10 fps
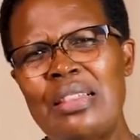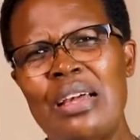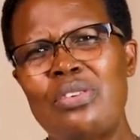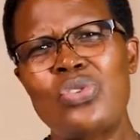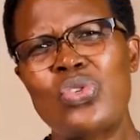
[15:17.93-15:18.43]

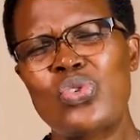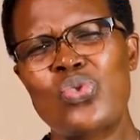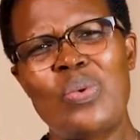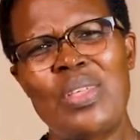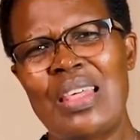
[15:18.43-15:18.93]
They are not so
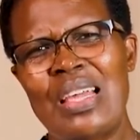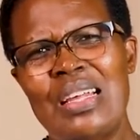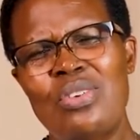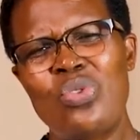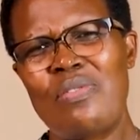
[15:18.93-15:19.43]
sure whether they
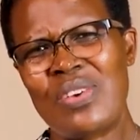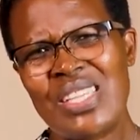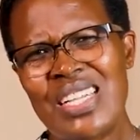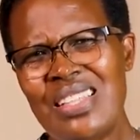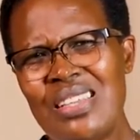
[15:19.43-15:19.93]
need to
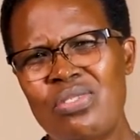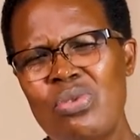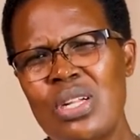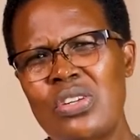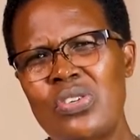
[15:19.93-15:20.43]
invest in this
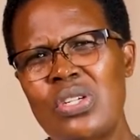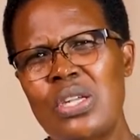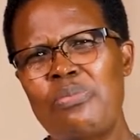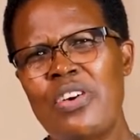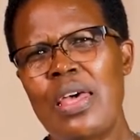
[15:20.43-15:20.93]

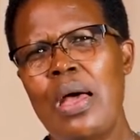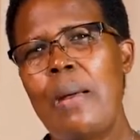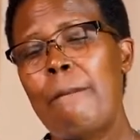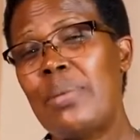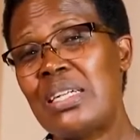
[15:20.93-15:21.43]
relationship further.
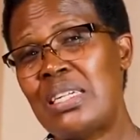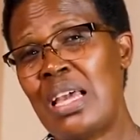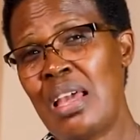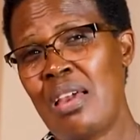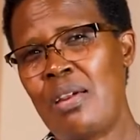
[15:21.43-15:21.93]
But
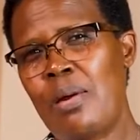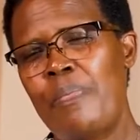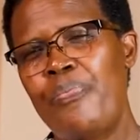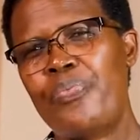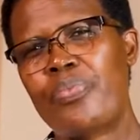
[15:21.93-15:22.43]
here,
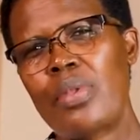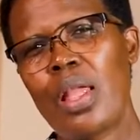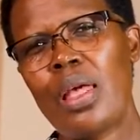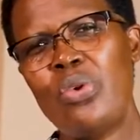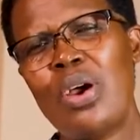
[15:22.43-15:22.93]

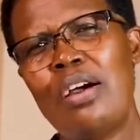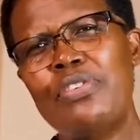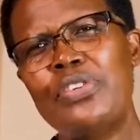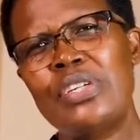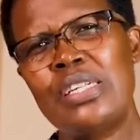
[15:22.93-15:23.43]
you
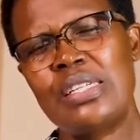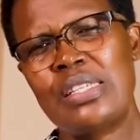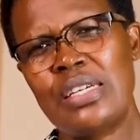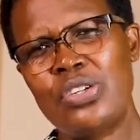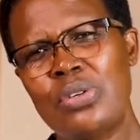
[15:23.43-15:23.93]
have already
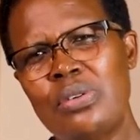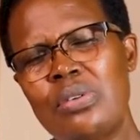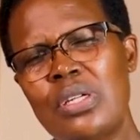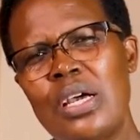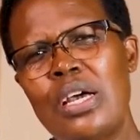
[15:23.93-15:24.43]

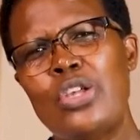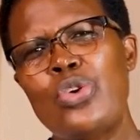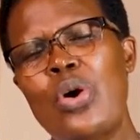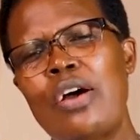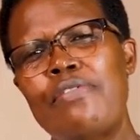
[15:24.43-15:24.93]
settled,
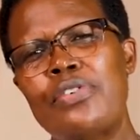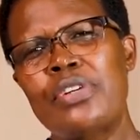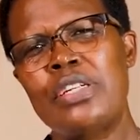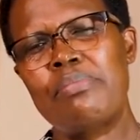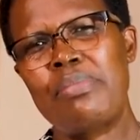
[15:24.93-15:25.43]
you have
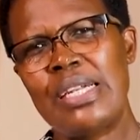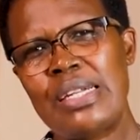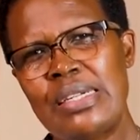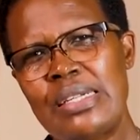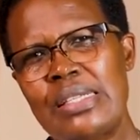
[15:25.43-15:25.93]
already made
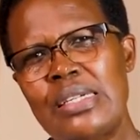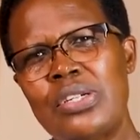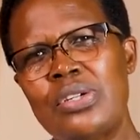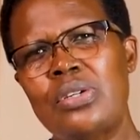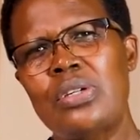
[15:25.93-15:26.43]
a
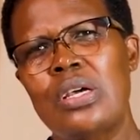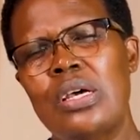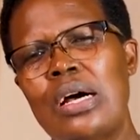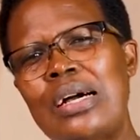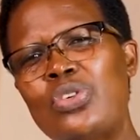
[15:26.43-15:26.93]
decision,
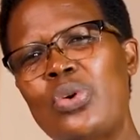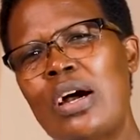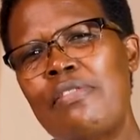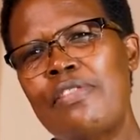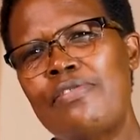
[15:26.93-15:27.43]
and you
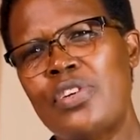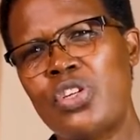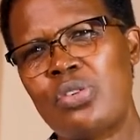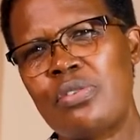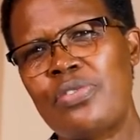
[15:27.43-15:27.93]
have a
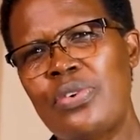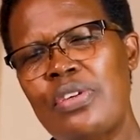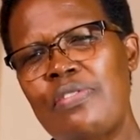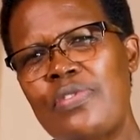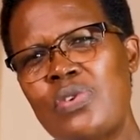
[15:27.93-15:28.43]
vision for
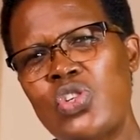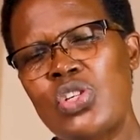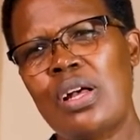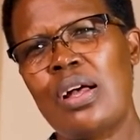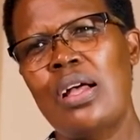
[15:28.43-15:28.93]
the
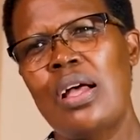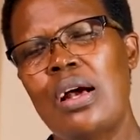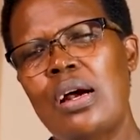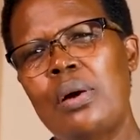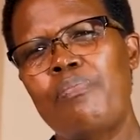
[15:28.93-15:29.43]
future.
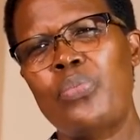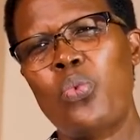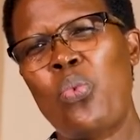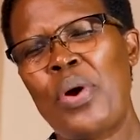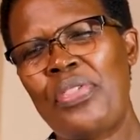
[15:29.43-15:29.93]

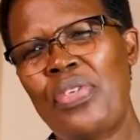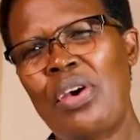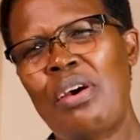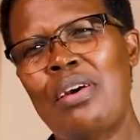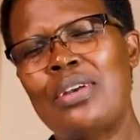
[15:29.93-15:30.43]

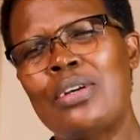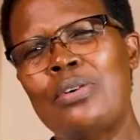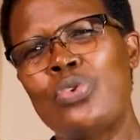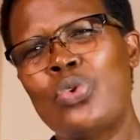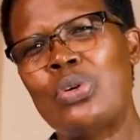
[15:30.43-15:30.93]

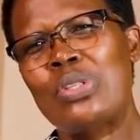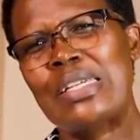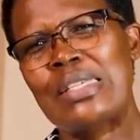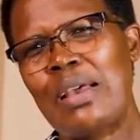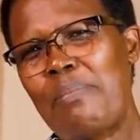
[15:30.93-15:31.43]
Whether you're on
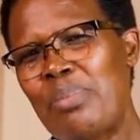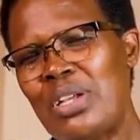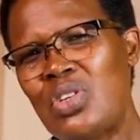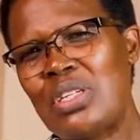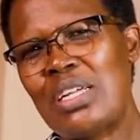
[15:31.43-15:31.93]
the same
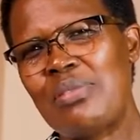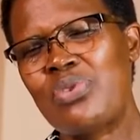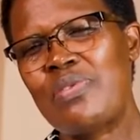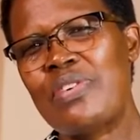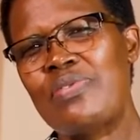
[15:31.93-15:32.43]
page in
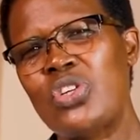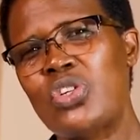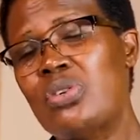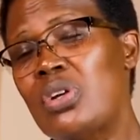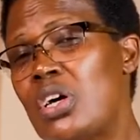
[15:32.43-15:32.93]
terms of a
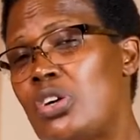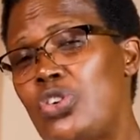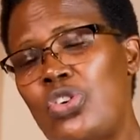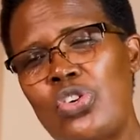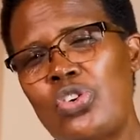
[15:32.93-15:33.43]
vision,
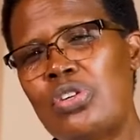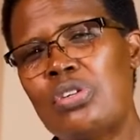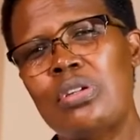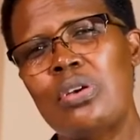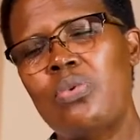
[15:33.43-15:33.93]
you're
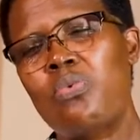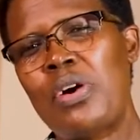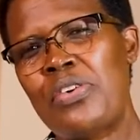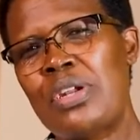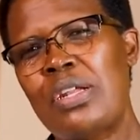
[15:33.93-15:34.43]
not
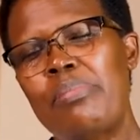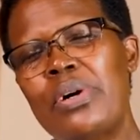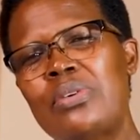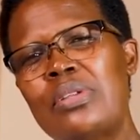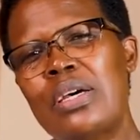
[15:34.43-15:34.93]
worried
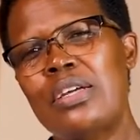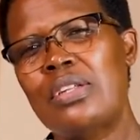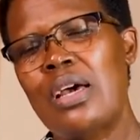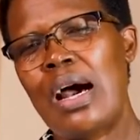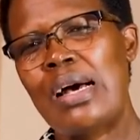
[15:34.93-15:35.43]
about
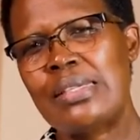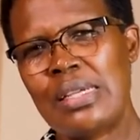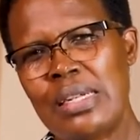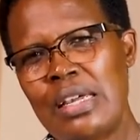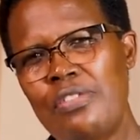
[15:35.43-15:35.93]
that. As
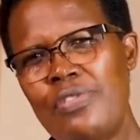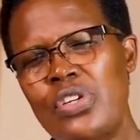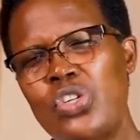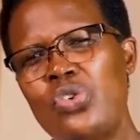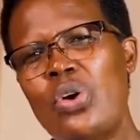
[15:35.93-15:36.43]
an
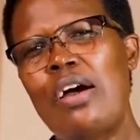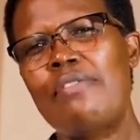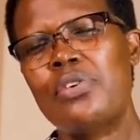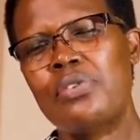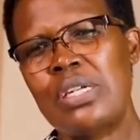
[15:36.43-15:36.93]
individual, you
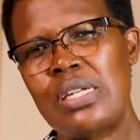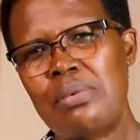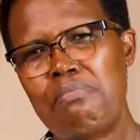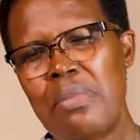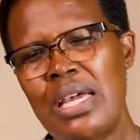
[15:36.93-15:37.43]
have
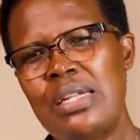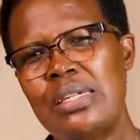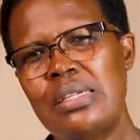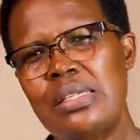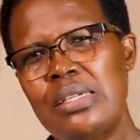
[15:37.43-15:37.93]
already made a
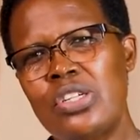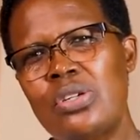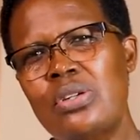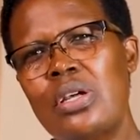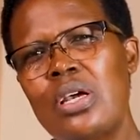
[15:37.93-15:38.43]

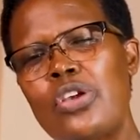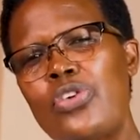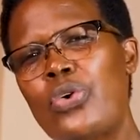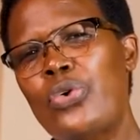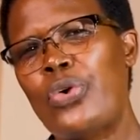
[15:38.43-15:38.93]
decision,
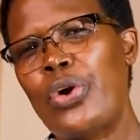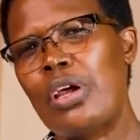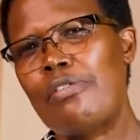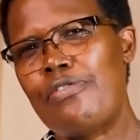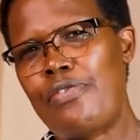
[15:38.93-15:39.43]
you're
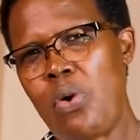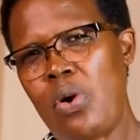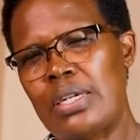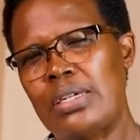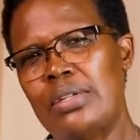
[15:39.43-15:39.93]
going
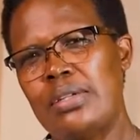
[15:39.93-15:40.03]
forward.